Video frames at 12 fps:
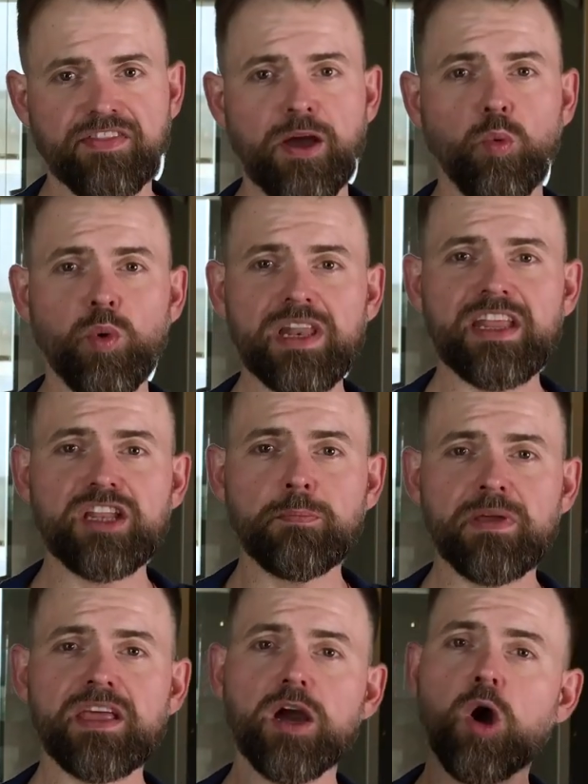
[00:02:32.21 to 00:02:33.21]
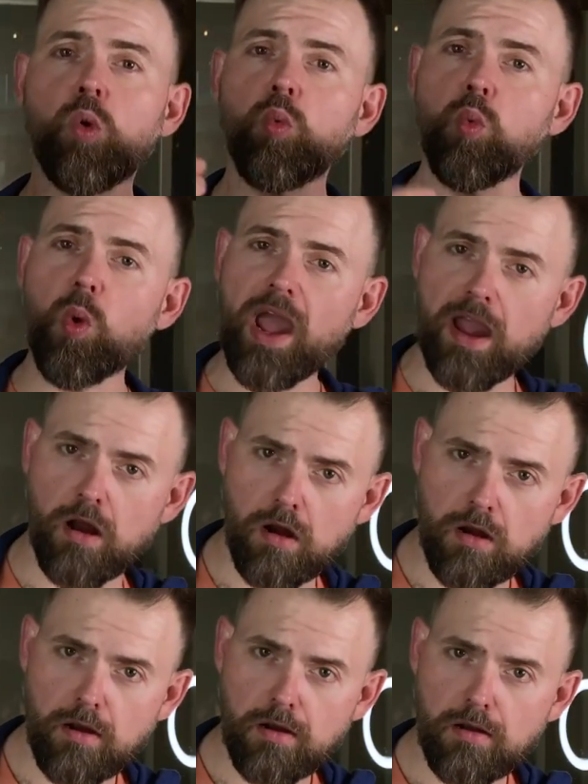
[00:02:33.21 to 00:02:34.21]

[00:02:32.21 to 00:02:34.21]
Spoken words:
that we need to be aware